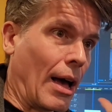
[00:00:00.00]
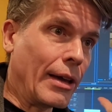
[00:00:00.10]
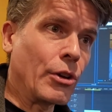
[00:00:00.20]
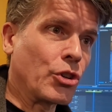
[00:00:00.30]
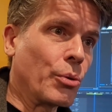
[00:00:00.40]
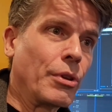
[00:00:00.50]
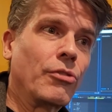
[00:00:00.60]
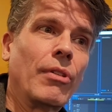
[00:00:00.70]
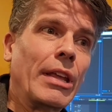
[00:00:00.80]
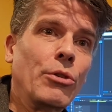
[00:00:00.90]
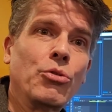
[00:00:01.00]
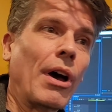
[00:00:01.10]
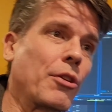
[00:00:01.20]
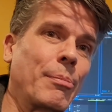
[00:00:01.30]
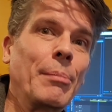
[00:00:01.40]
I'm going to show this video to
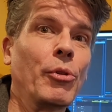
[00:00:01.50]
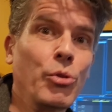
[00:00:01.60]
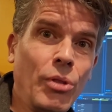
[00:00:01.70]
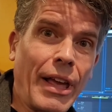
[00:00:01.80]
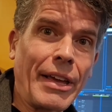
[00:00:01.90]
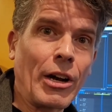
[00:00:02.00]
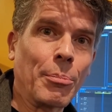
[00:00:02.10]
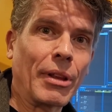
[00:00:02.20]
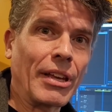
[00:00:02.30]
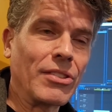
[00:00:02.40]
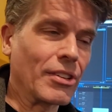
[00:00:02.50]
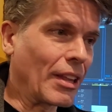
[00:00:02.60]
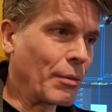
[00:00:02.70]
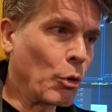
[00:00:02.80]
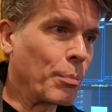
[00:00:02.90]
other people who like airplanes, and
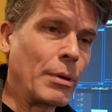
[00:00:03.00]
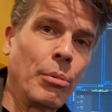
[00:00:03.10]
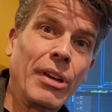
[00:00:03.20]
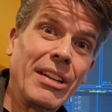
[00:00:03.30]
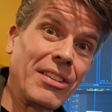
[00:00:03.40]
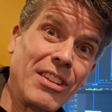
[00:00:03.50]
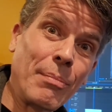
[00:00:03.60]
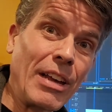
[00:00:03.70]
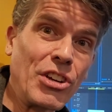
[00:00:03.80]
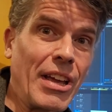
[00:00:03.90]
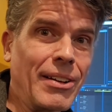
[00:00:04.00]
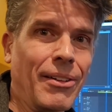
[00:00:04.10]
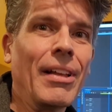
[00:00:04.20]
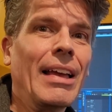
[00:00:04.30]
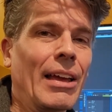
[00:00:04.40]
then more people get to see my channel.